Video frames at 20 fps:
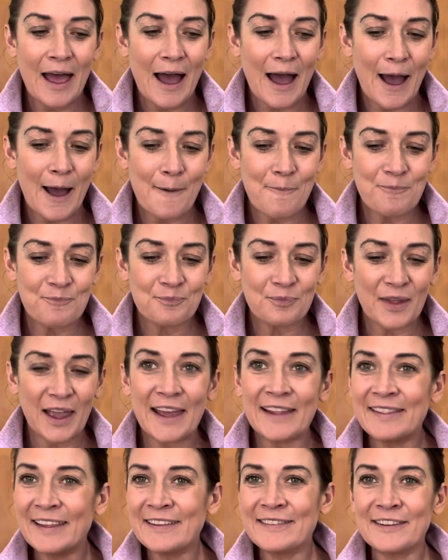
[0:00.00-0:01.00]

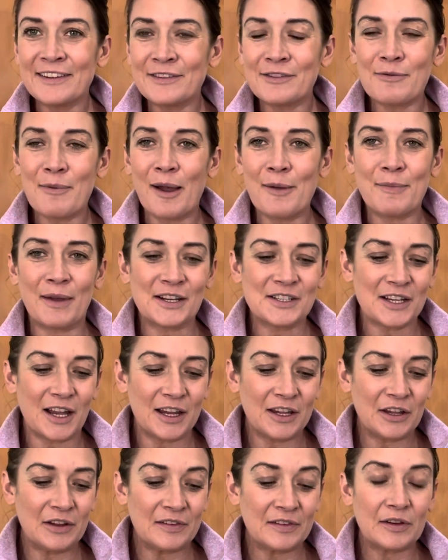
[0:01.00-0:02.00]
This does remind me, actually,
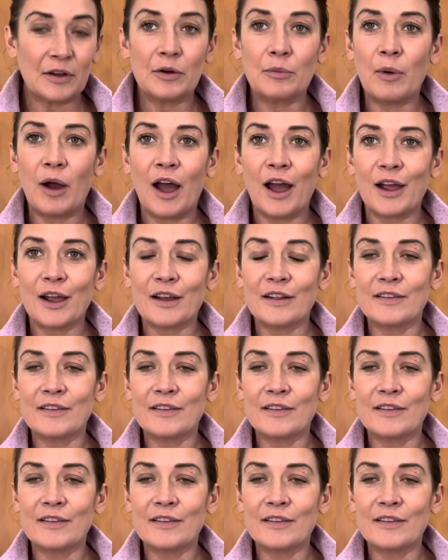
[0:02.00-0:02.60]
I used to work,